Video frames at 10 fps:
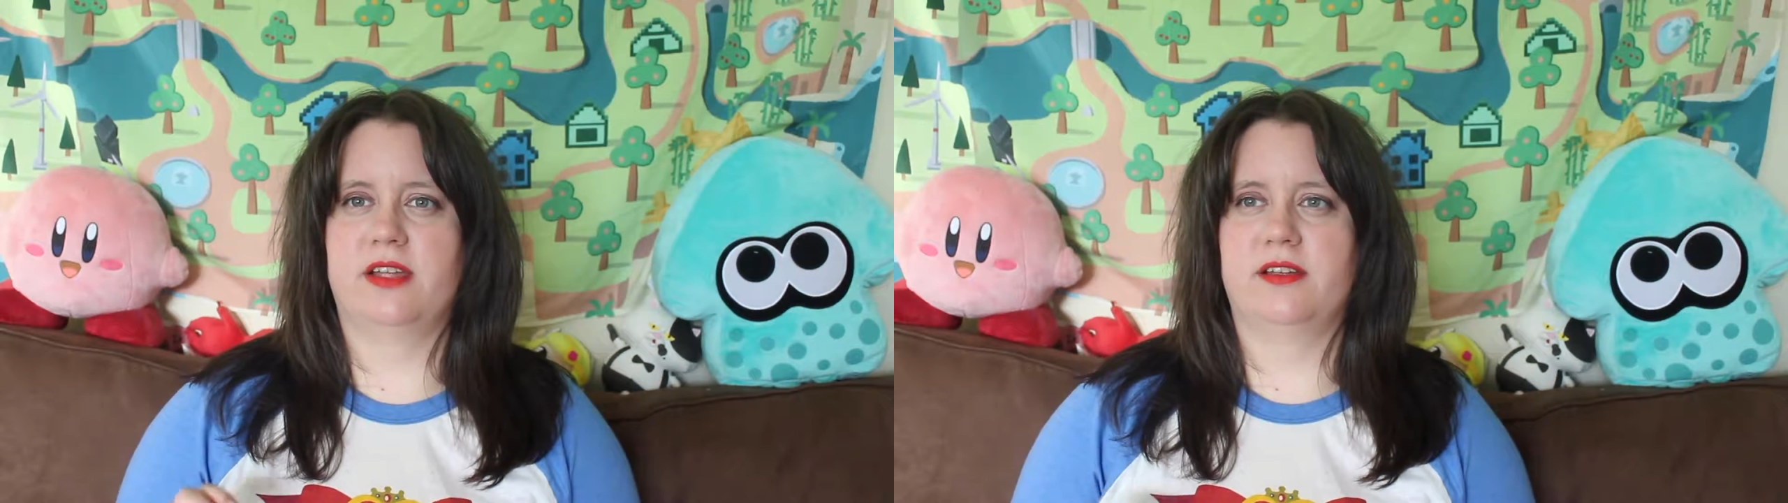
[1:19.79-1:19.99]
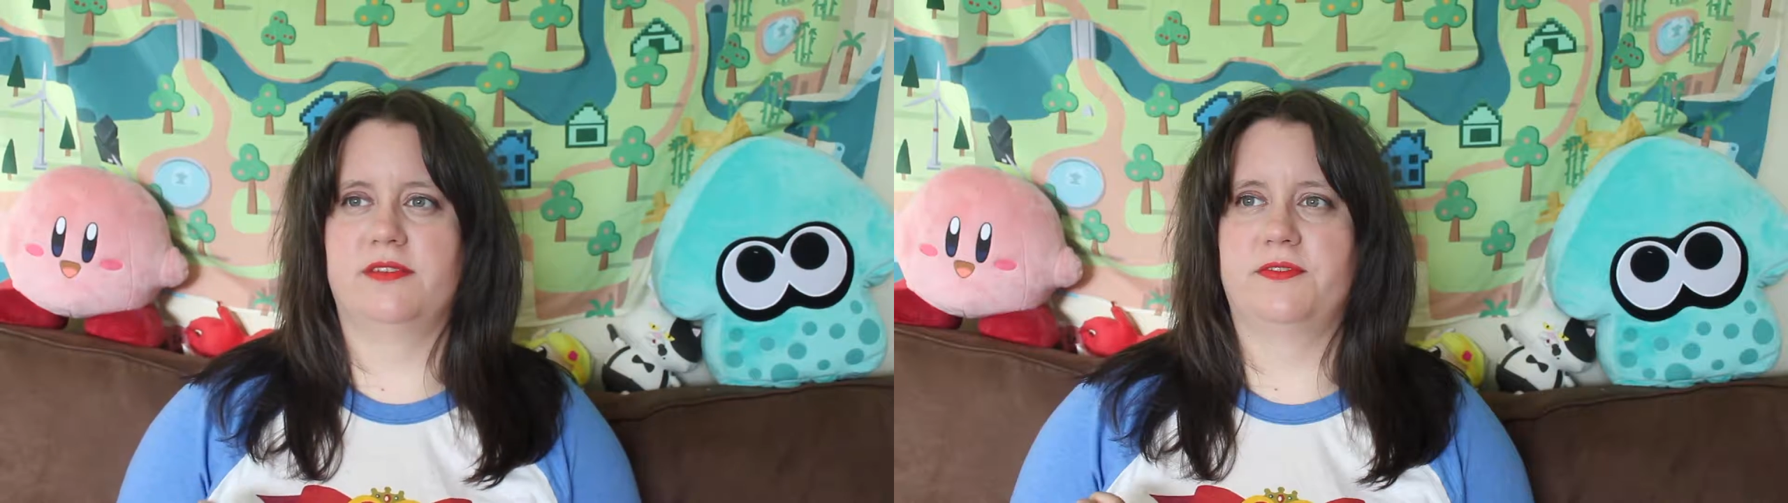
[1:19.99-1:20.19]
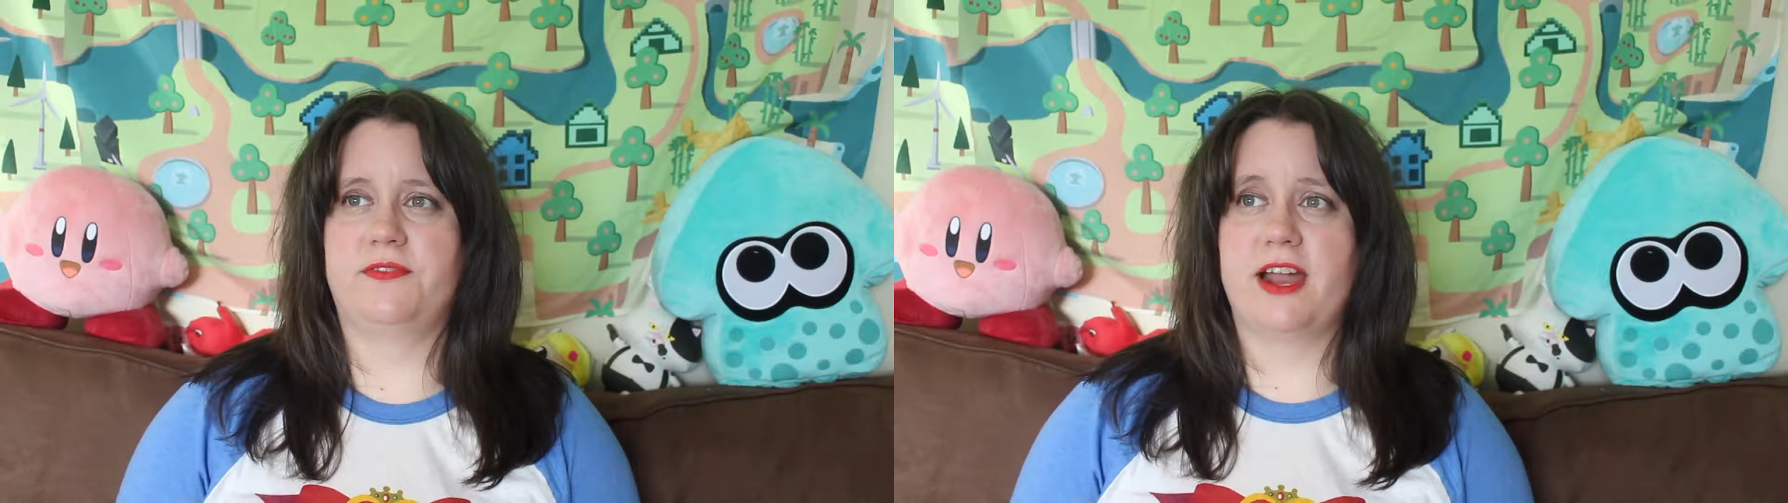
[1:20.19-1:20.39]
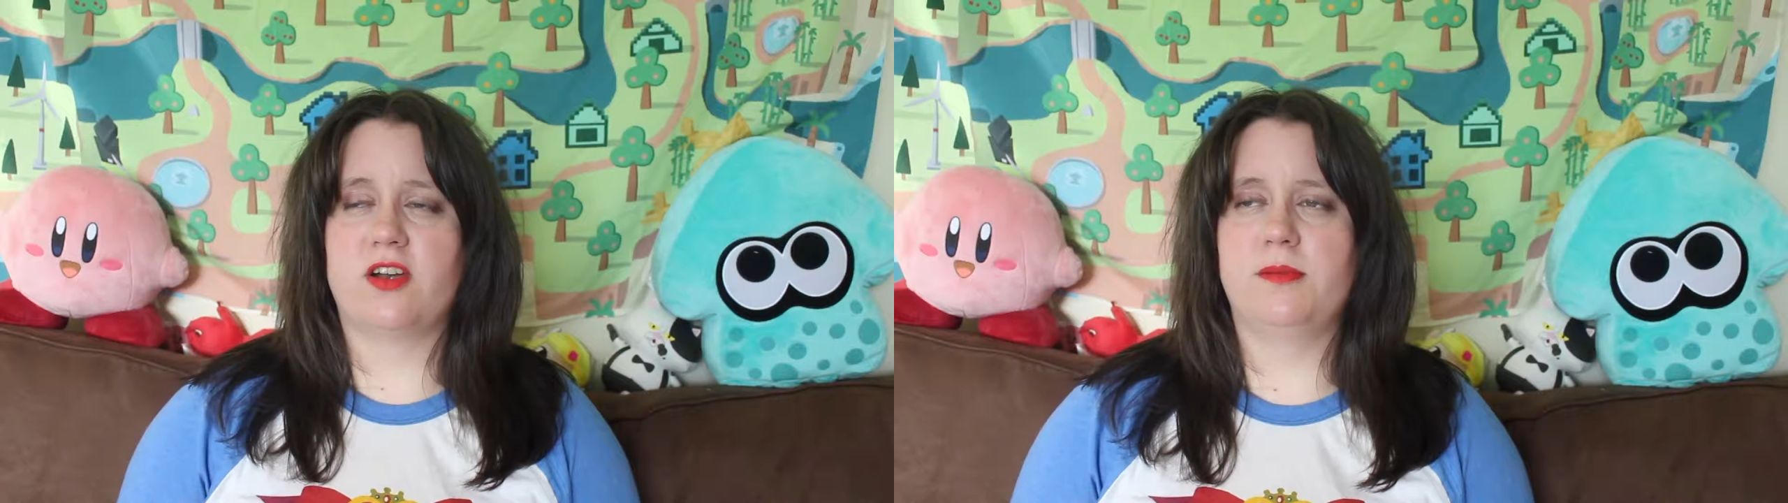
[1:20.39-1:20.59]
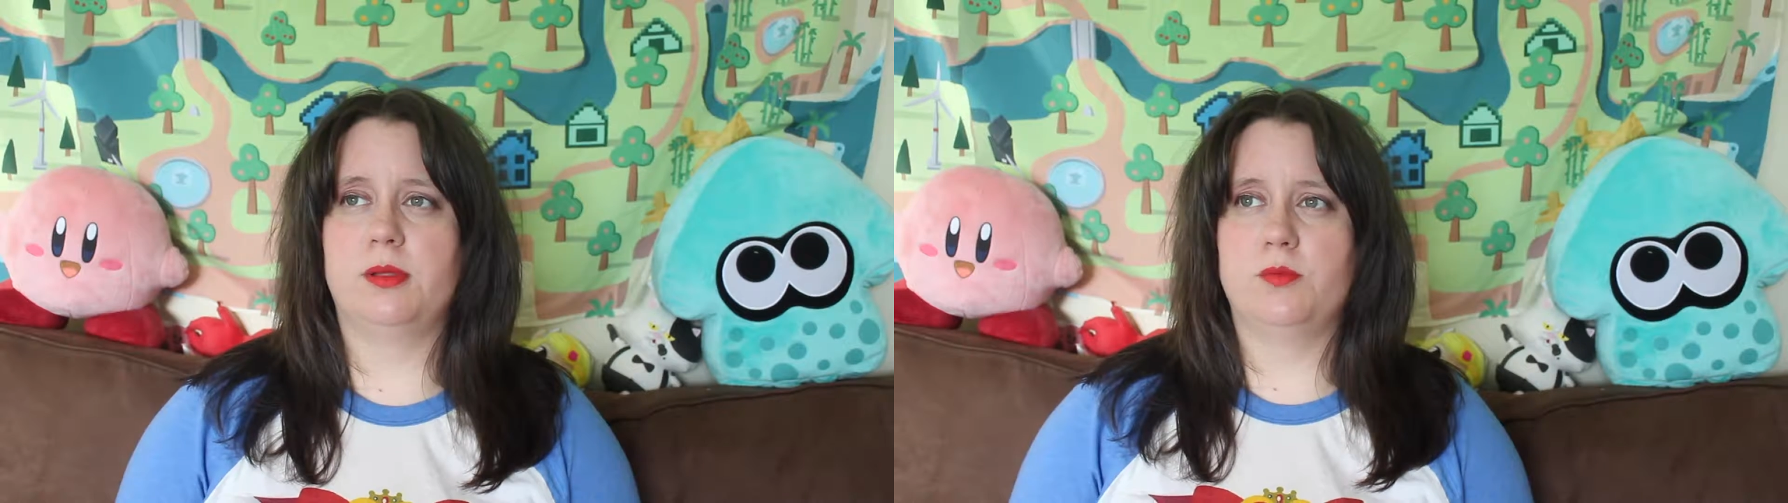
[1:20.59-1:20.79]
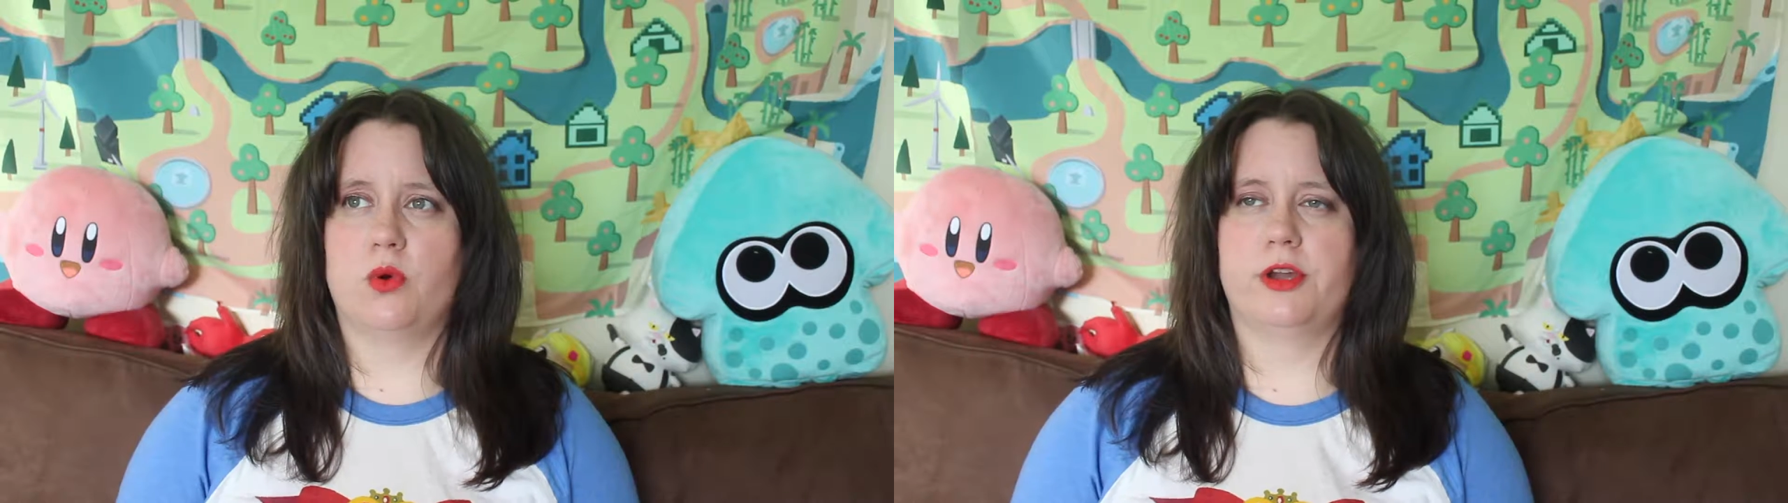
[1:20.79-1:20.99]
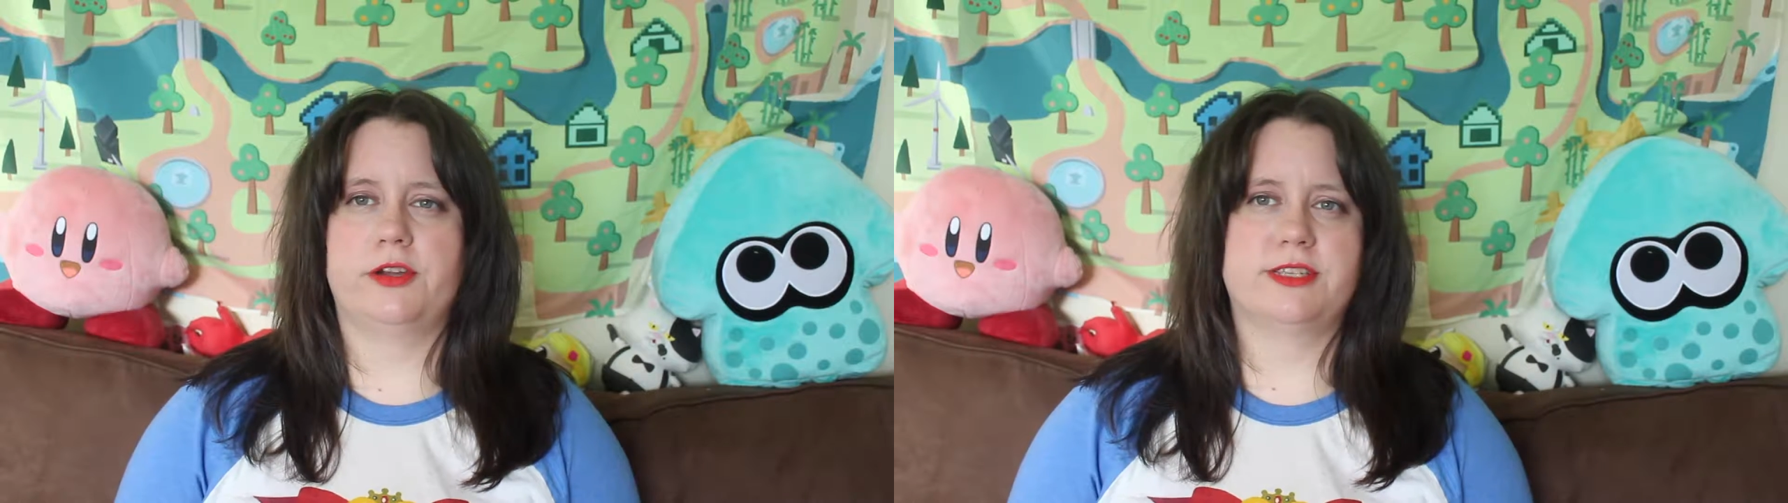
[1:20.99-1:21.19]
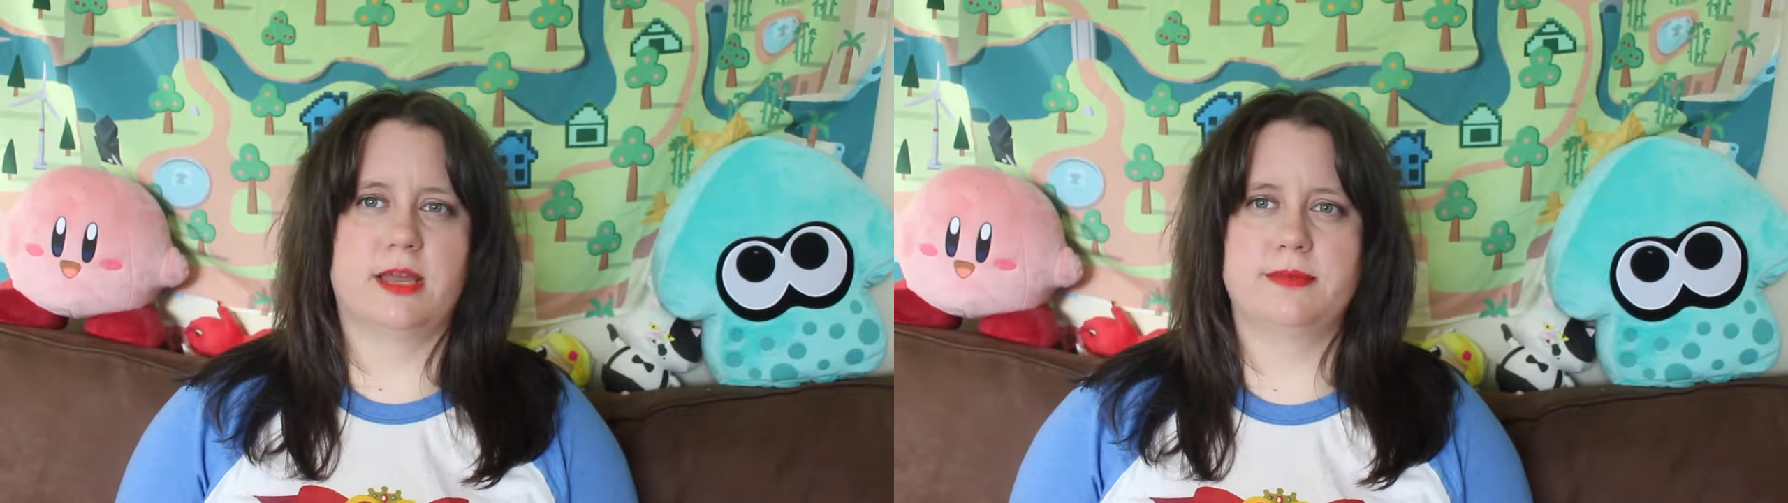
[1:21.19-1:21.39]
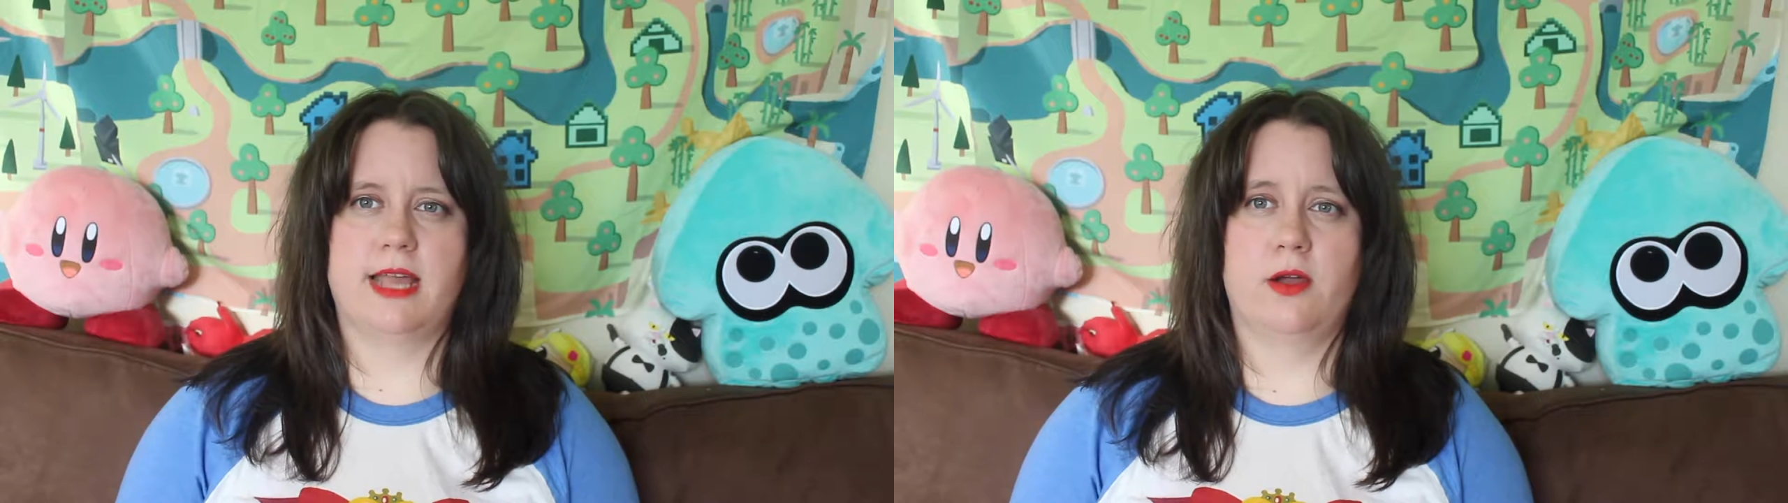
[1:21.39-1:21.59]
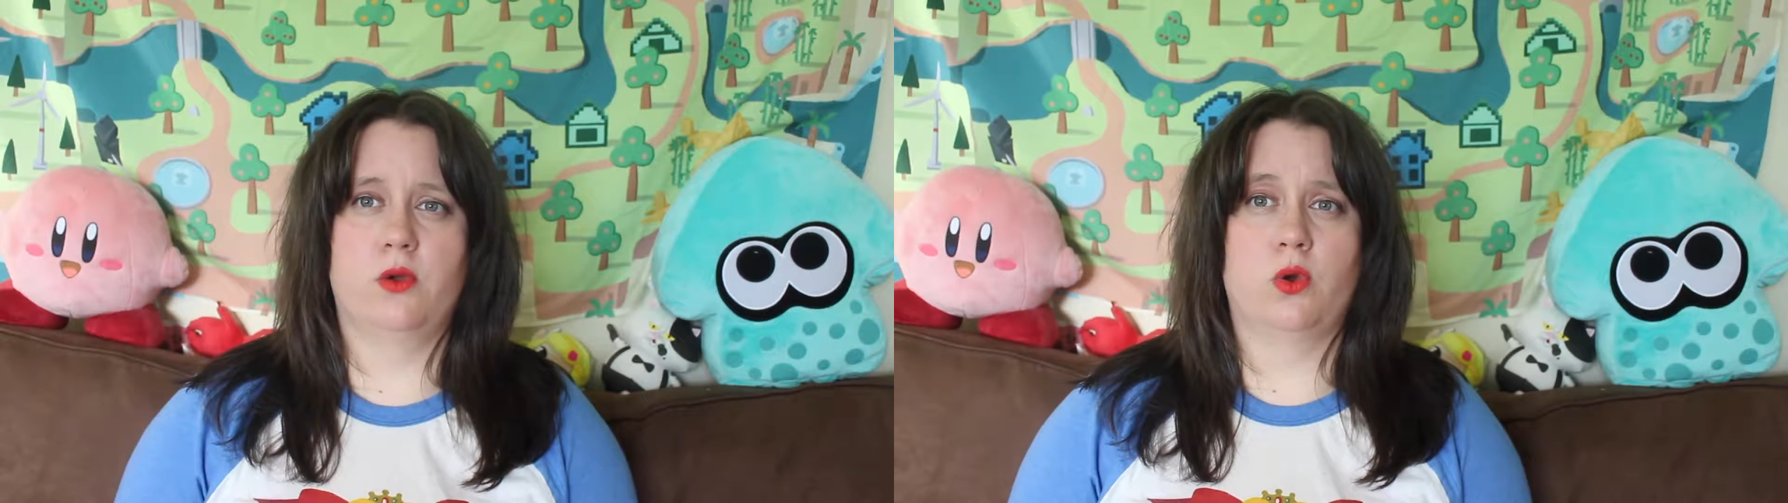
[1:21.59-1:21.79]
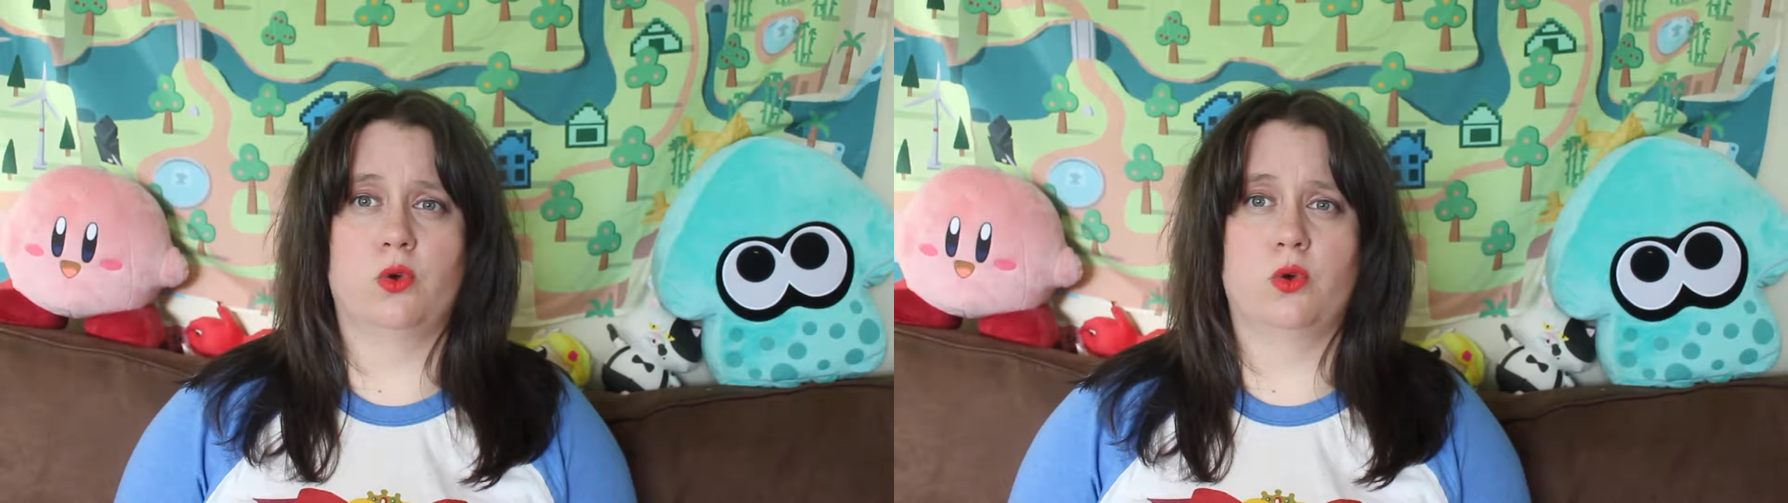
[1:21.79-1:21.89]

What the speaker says: if Fire Emblem Warriors comes out